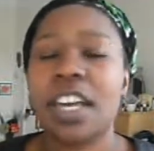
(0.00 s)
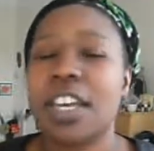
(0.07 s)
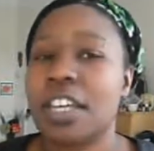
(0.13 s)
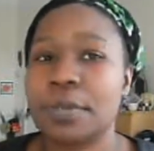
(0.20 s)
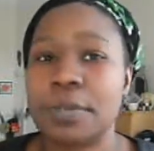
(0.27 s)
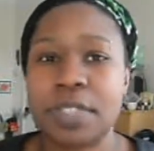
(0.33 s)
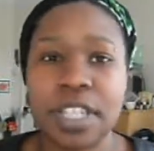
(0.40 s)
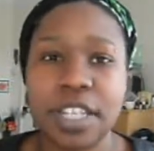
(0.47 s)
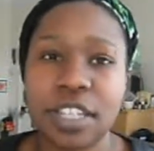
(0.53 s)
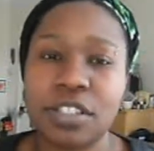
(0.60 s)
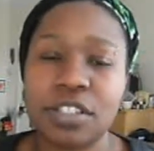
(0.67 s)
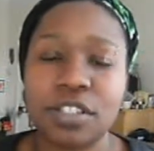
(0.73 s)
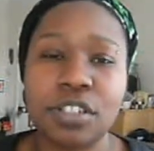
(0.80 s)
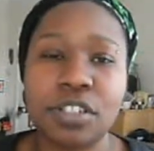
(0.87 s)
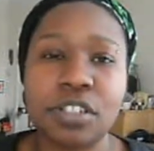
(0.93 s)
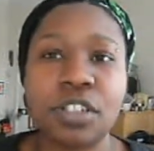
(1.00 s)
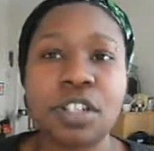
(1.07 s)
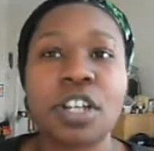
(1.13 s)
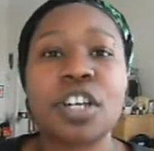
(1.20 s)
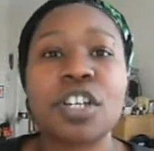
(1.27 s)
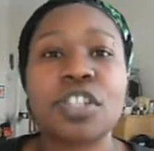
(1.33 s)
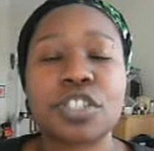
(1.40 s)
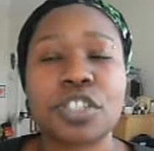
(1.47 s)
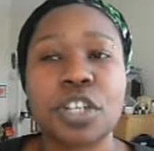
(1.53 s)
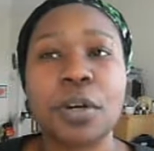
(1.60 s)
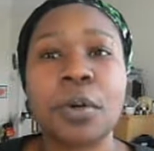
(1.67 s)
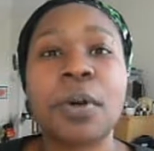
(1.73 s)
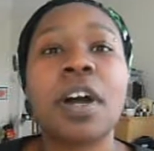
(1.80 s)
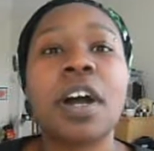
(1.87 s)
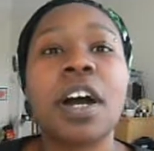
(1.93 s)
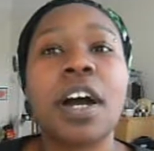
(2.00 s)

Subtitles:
It was taking too long. So